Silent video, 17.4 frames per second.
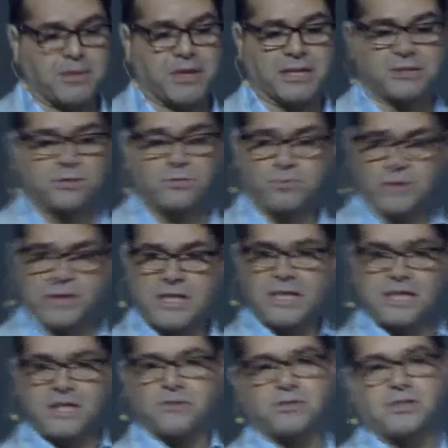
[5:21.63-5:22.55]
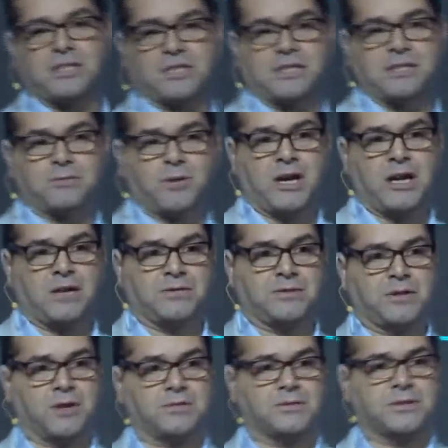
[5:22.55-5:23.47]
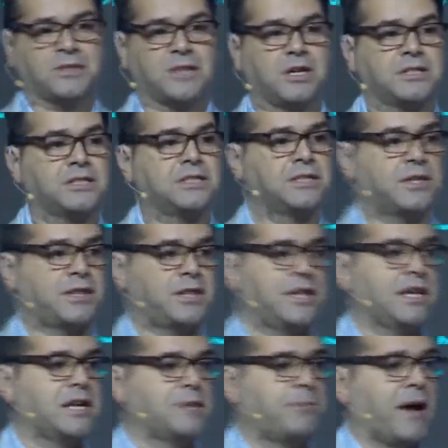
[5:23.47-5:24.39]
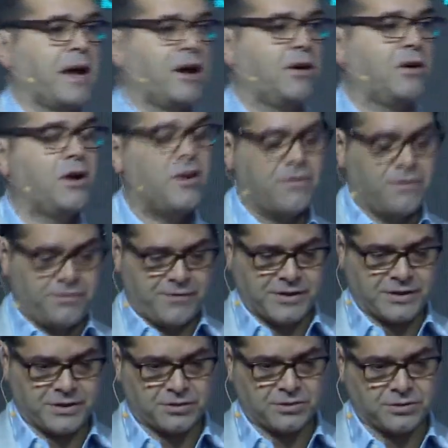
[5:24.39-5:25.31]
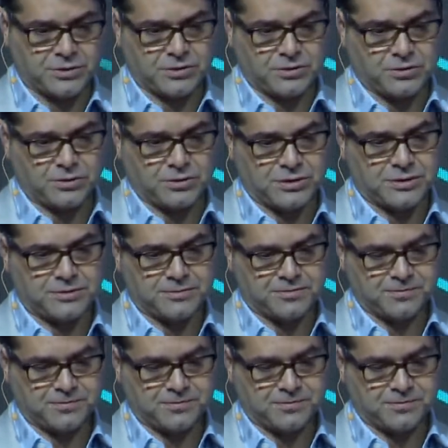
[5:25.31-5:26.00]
but that's a really interesting way of starting to think about physical stores.